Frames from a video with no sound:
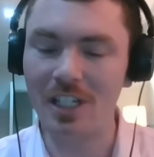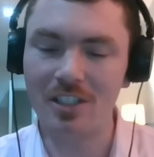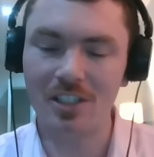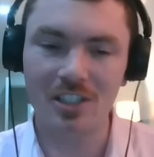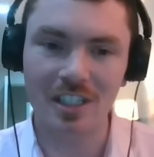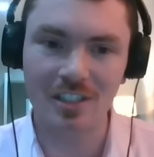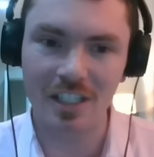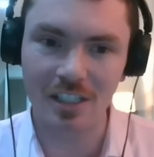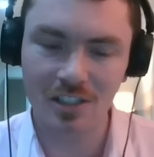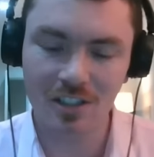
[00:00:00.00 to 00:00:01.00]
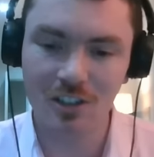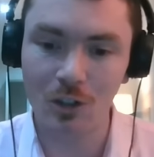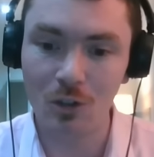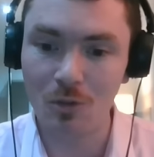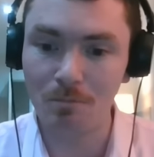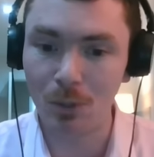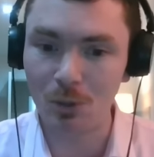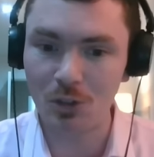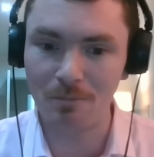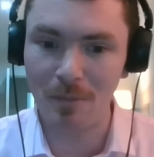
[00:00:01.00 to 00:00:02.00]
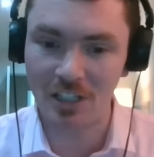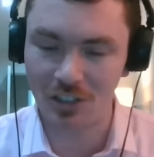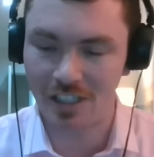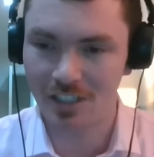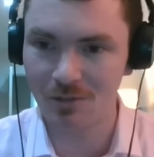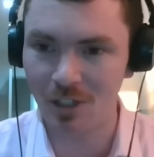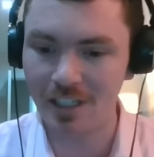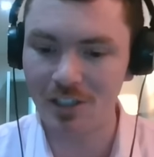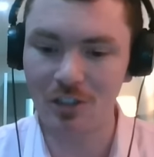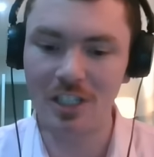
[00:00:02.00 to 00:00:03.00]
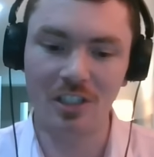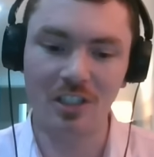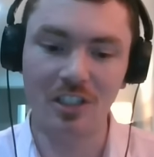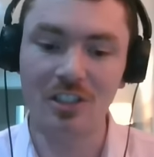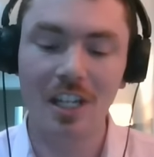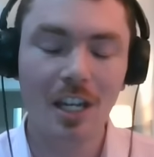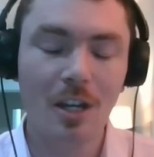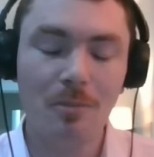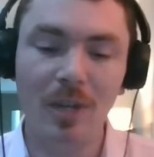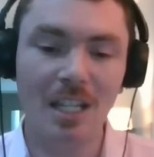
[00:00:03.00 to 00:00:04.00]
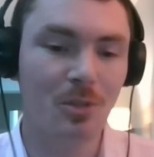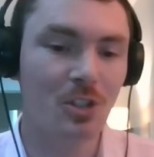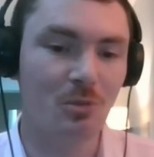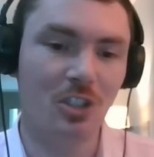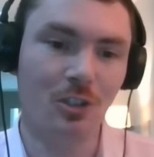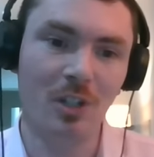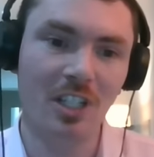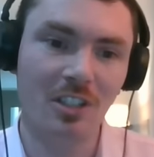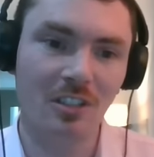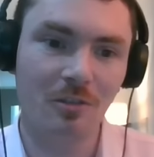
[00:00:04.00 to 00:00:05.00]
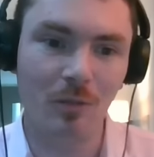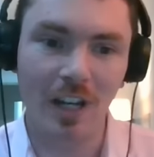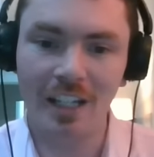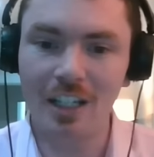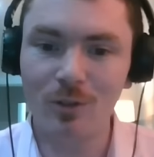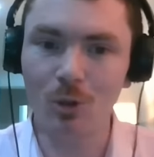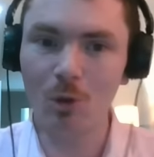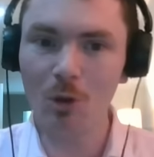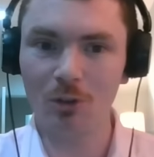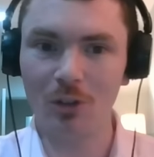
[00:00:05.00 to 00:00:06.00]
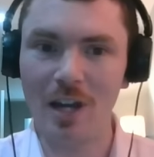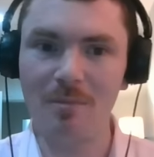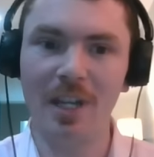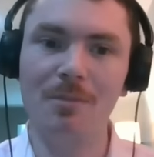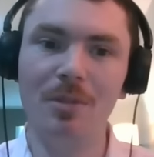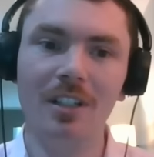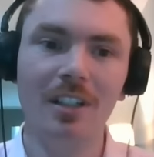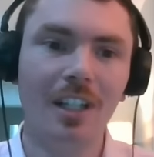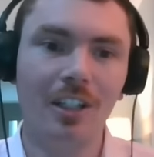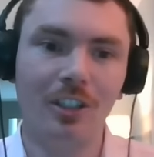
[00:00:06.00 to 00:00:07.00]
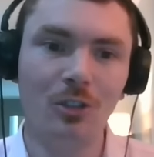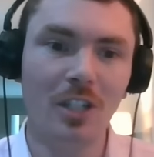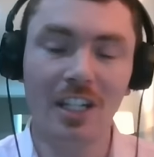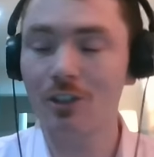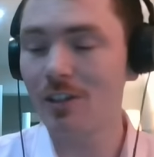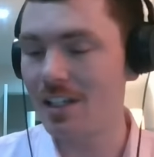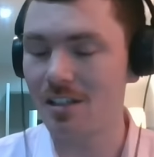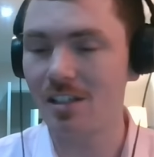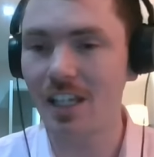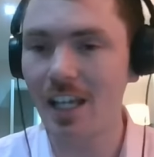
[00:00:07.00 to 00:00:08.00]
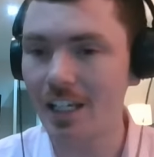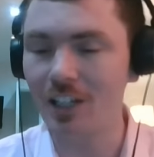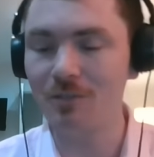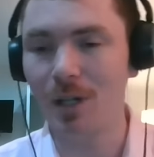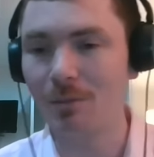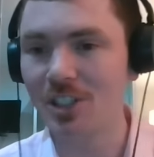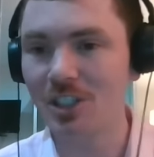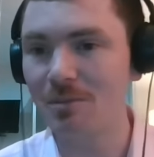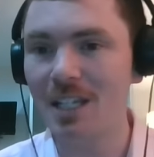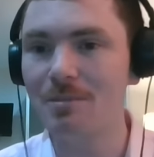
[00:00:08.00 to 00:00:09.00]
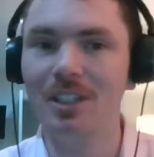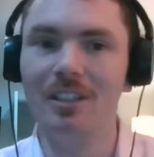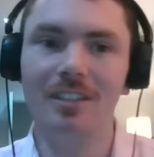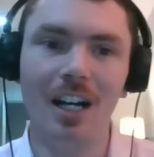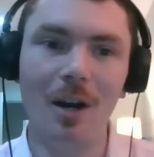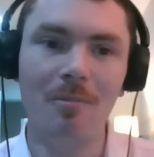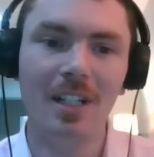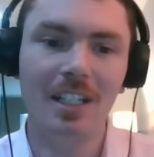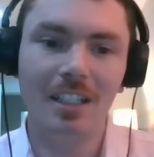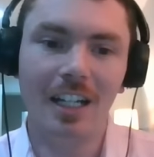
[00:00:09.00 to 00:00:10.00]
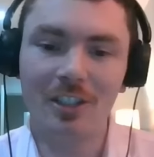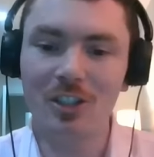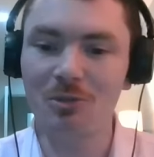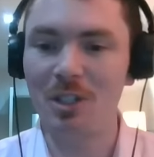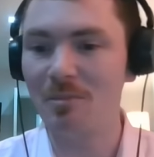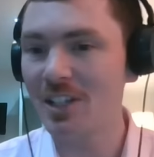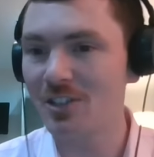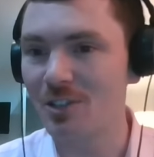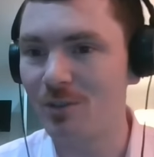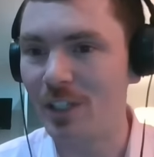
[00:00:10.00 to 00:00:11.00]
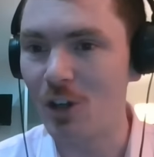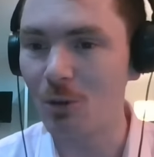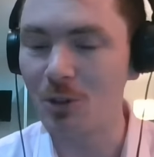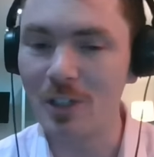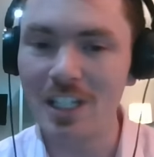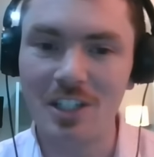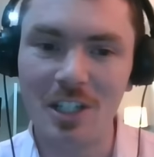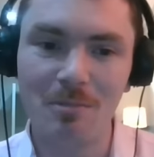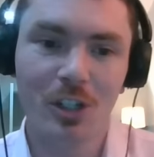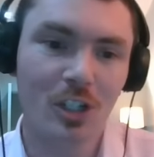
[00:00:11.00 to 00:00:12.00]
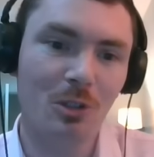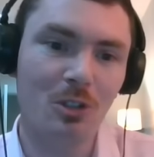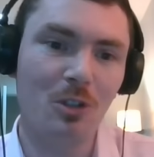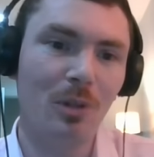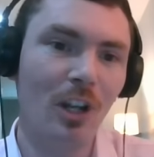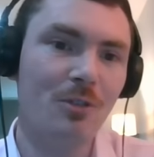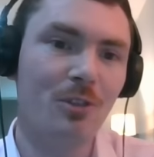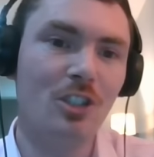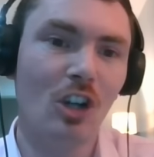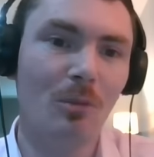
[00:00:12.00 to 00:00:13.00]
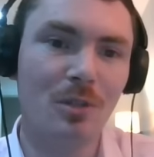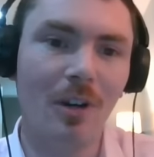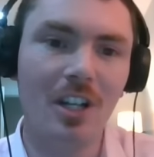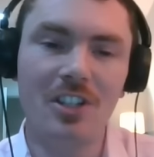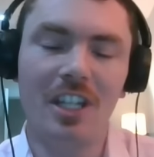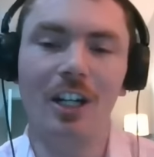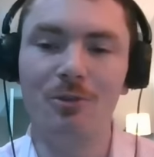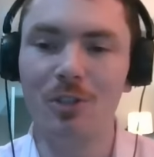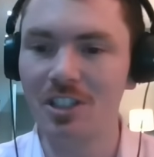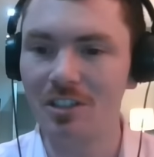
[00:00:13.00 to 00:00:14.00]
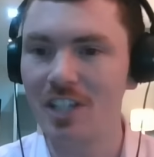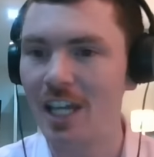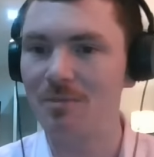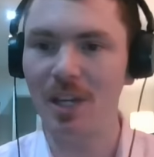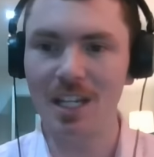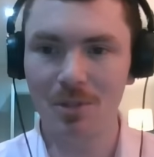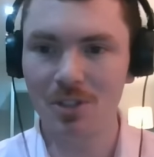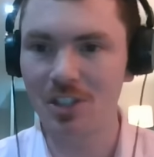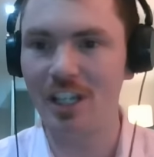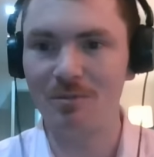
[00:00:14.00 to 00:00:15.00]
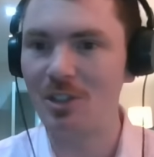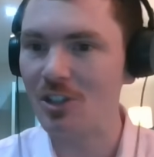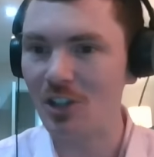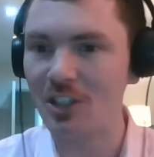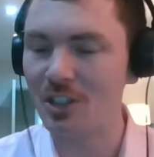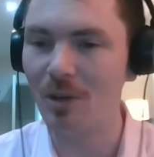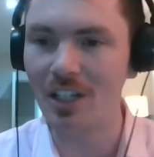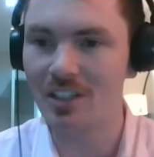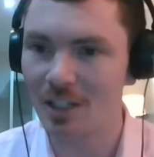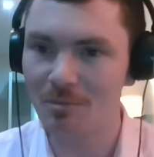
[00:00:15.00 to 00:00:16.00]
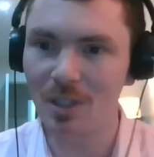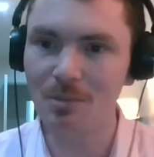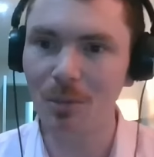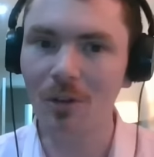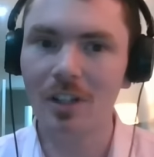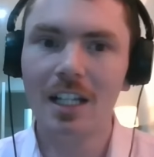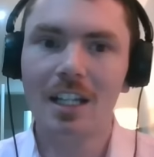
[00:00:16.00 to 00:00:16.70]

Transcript: It just exists to boost metrics, right? So these are just papers which are written. And if you're an author on that paper, you get a credit to say, hey, I've published a paper. And it doesn't really matter if no one reads it, because when you apply for a job, you might say, I've written 10 papers and they've been cited by 10 people.